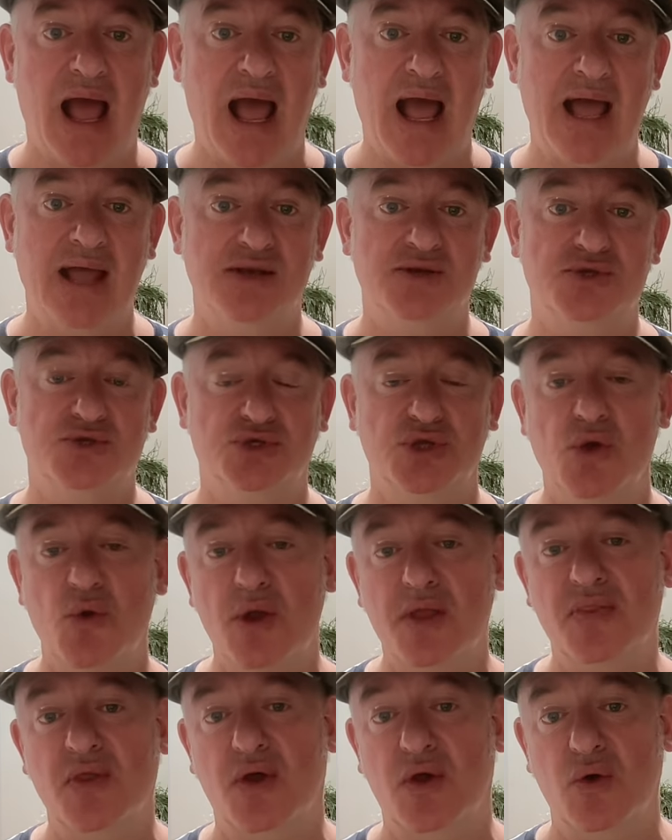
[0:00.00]
And
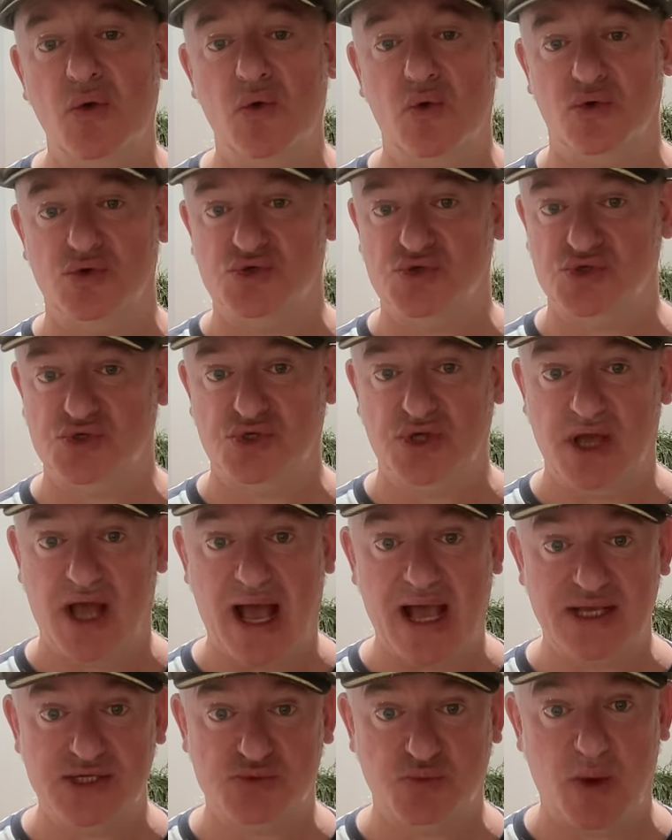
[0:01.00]
during the course,
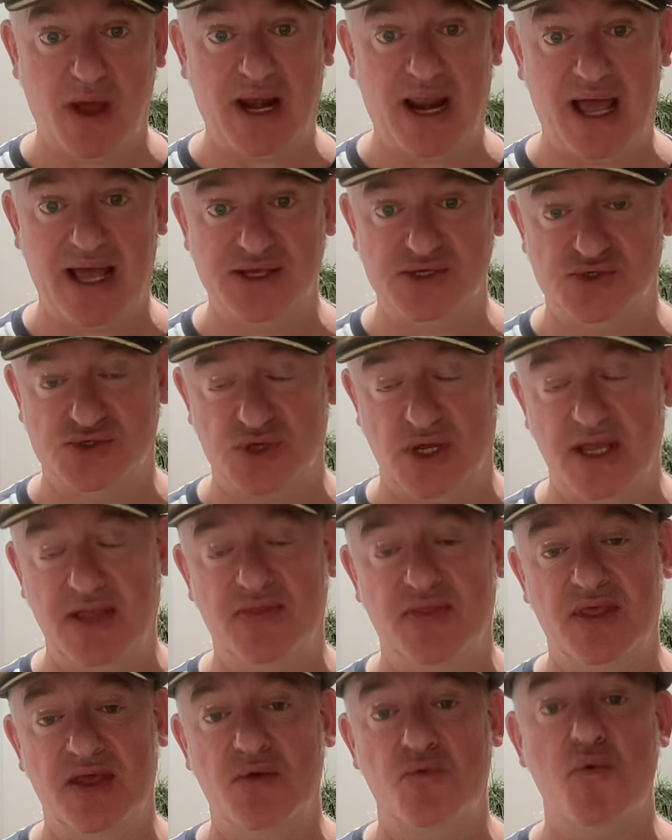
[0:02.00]
as well as
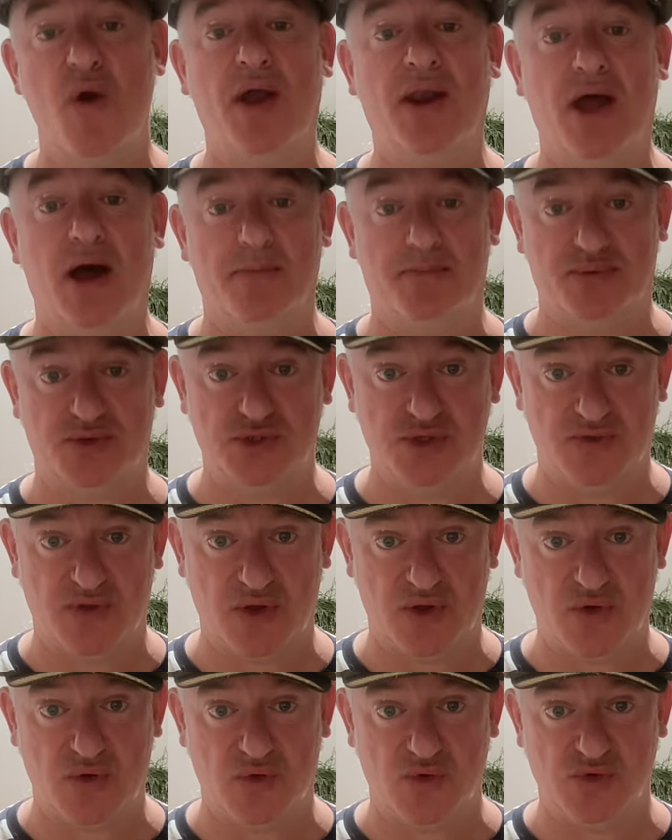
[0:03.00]
in the run-up to
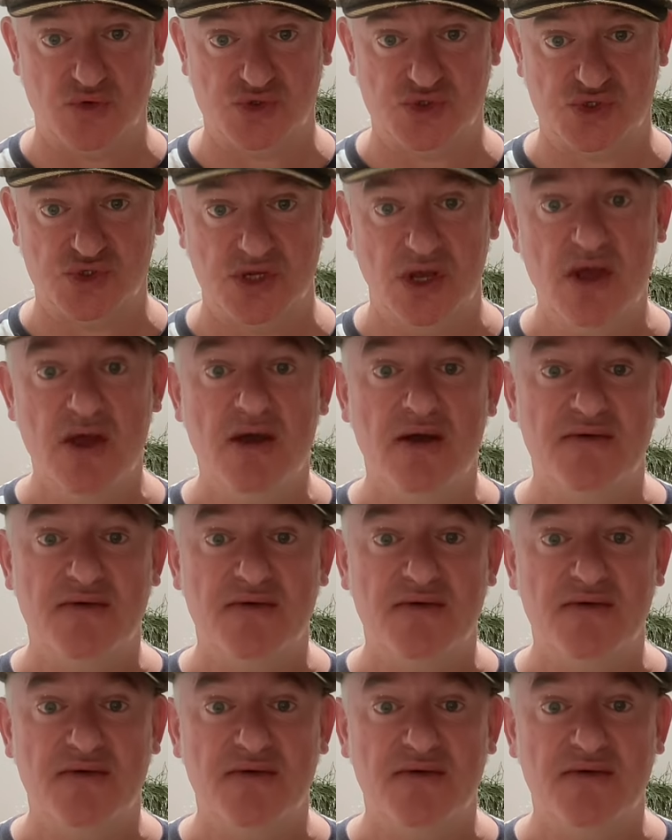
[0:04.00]
the course,